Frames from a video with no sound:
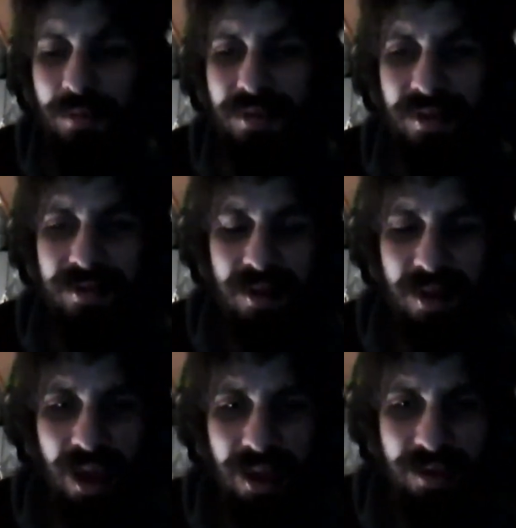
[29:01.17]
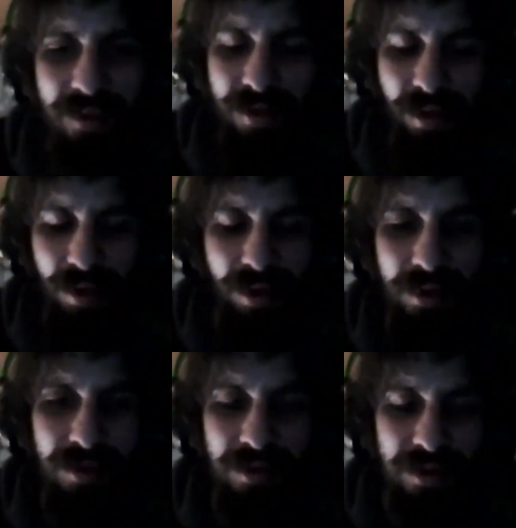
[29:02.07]
since the 90s or early
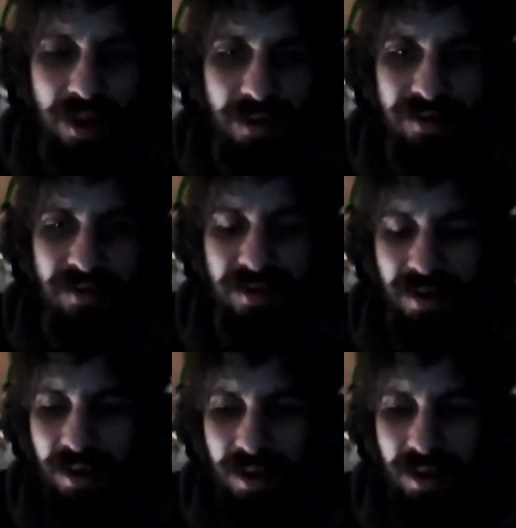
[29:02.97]
2000s, and then